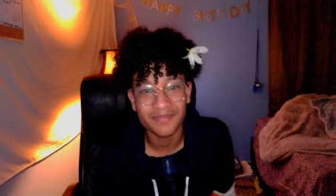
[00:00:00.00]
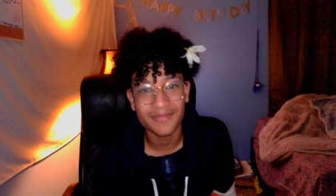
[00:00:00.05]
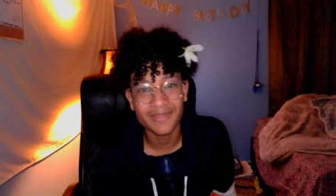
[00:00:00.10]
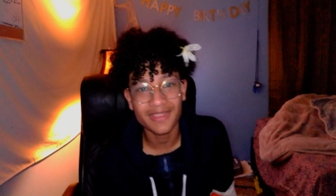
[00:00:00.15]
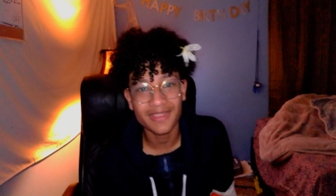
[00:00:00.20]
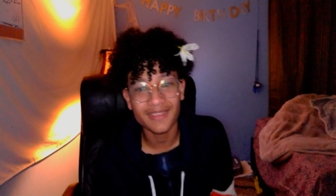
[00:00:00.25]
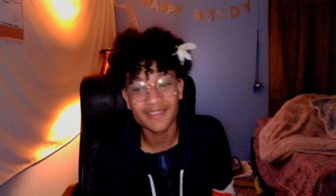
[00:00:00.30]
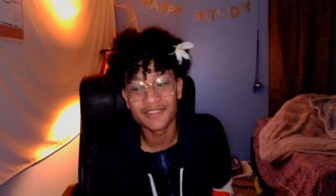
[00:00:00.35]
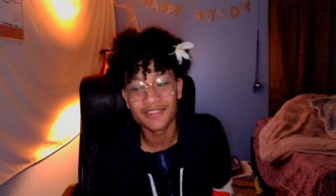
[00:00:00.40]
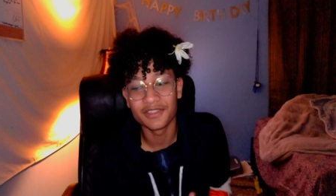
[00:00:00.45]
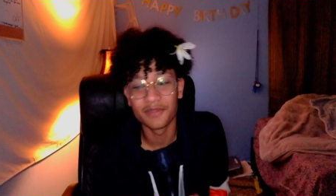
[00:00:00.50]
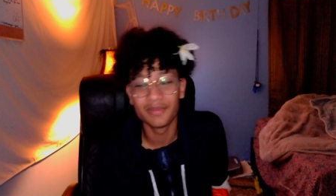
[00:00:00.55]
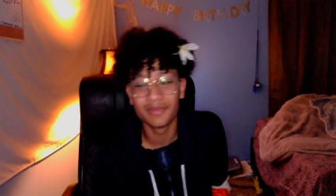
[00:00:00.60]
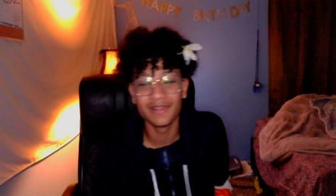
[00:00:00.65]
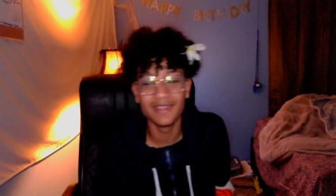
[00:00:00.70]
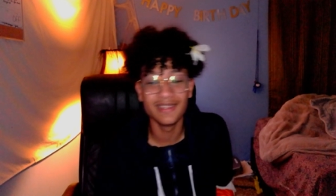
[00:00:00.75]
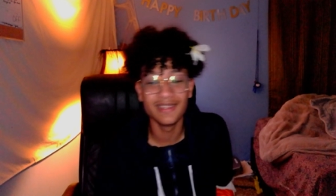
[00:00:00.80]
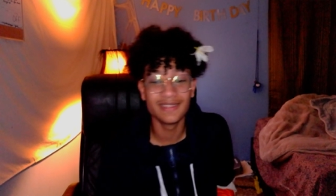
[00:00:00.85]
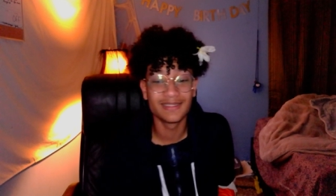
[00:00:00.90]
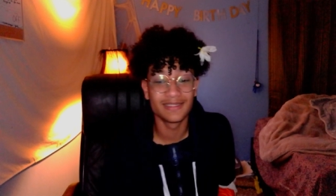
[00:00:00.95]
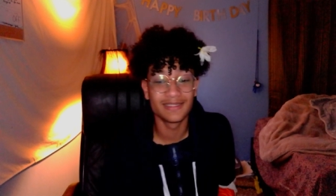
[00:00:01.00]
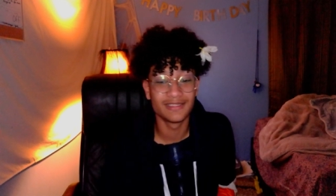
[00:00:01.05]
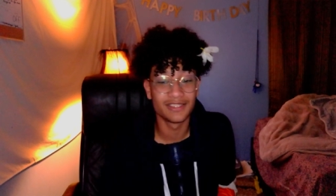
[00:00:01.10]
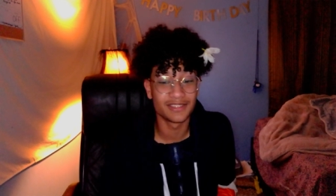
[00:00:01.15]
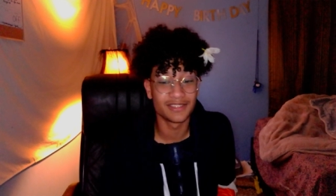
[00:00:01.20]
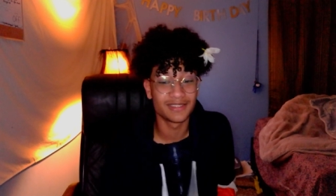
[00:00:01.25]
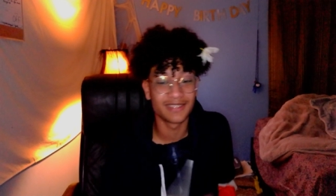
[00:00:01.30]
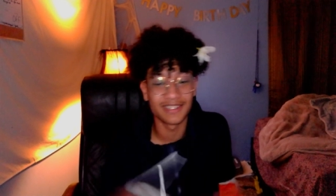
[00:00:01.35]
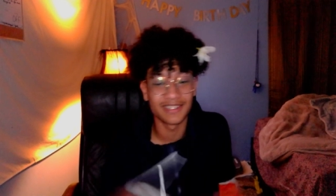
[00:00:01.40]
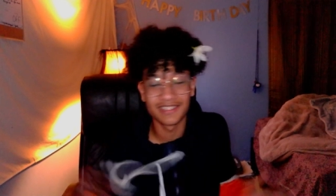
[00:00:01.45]
So, please,
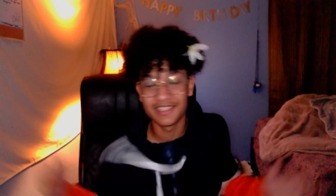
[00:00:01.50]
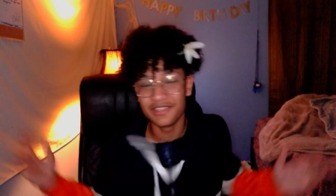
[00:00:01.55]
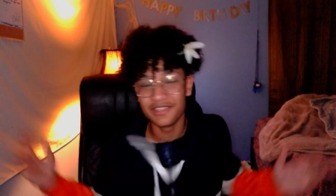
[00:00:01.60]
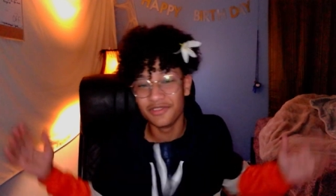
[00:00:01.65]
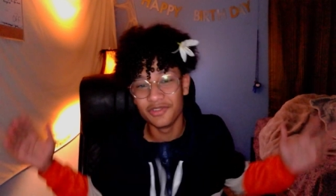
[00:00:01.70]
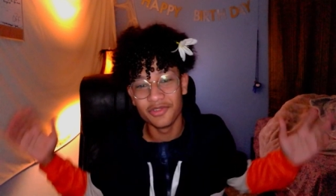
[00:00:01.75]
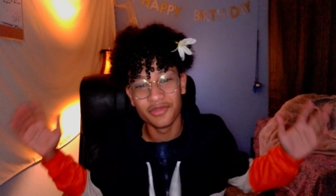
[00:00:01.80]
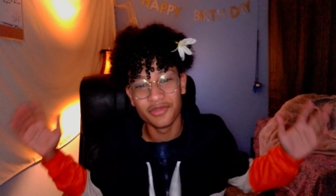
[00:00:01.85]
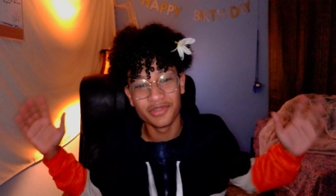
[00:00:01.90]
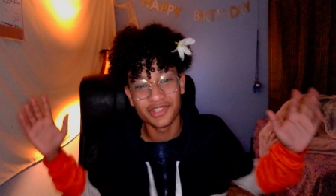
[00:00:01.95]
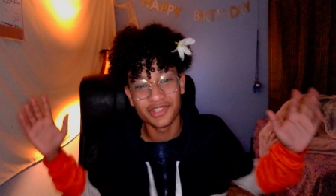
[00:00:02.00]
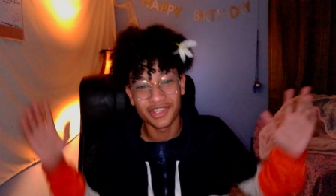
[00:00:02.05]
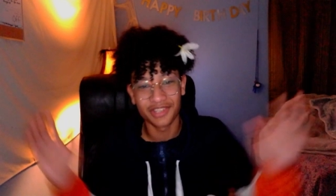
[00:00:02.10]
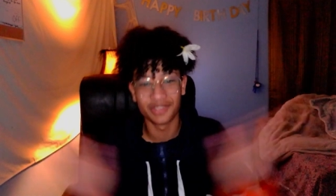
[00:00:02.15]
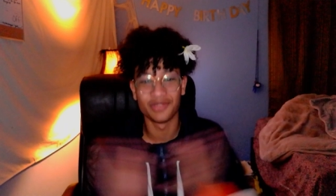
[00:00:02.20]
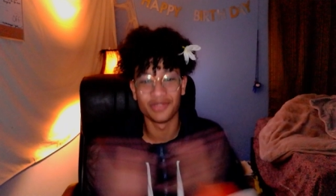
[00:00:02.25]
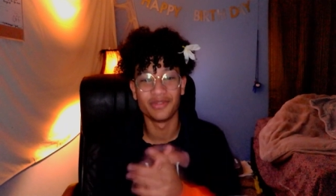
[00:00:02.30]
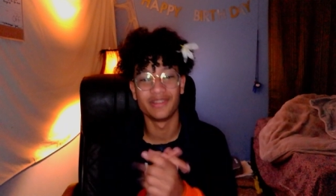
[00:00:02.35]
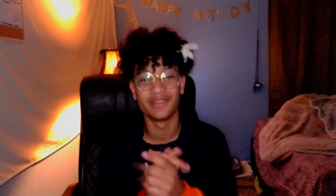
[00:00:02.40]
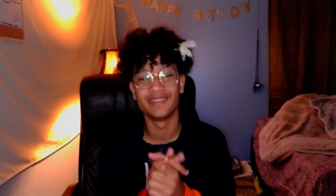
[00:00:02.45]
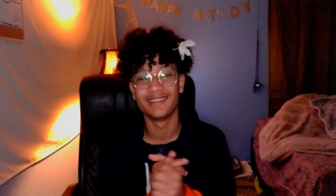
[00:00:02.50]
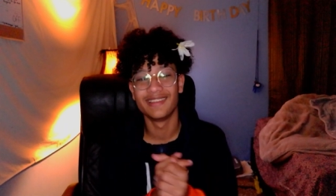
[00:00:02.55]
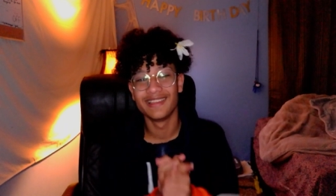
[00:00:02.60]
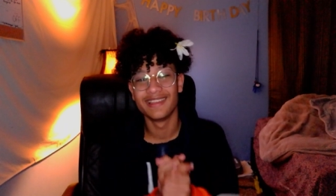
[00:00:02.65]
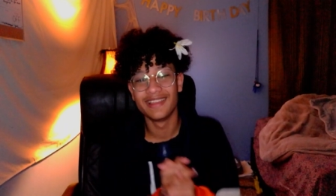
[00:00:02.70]
just continue doing what y'all doing.